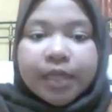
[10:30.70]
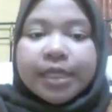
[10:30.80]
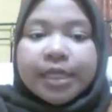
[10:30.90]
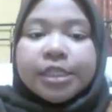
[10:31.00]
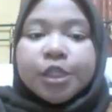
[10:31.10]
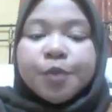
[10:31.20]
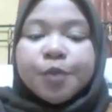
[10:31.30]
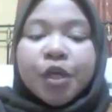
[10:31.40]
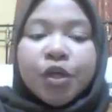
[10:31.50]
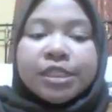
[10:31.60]
This
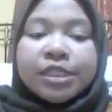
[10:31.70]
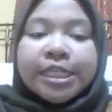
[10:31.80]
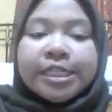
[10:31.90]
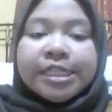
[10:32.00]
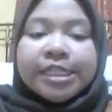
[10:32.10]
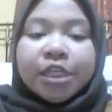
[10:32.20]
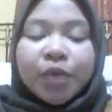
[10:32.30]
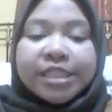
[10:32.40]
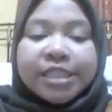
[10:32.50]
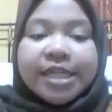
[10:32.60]
is because the
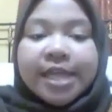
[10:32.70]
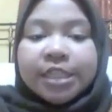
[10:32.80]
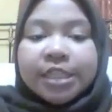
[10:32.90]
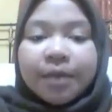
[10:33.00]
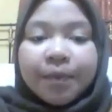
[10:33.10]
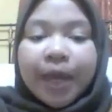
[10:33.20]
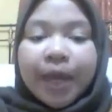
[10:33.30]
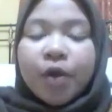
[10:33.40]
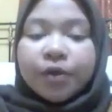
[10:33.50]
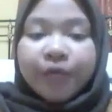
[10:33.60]
situation has
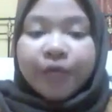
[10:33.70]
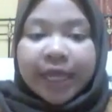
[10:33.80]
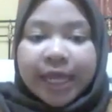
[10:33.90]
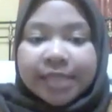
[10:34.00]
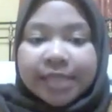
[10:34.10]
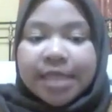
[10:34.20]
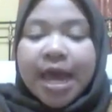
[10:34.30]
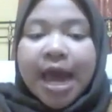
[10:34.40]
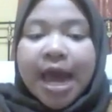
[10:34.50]
impact on finance.